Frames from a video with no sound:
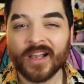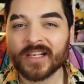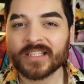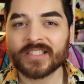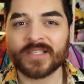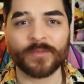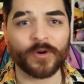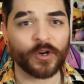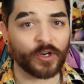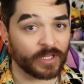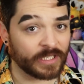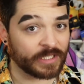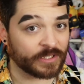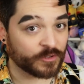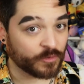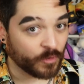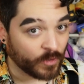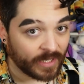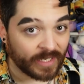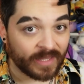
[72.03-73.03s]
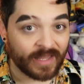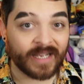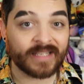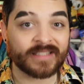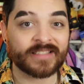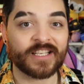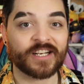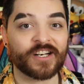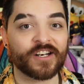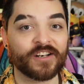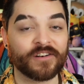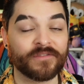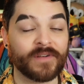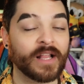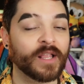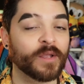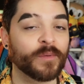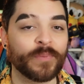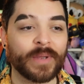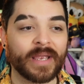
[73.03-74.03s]
some early storylines that are
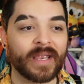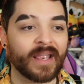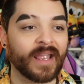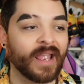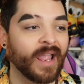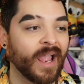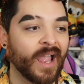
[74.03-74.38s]
developing,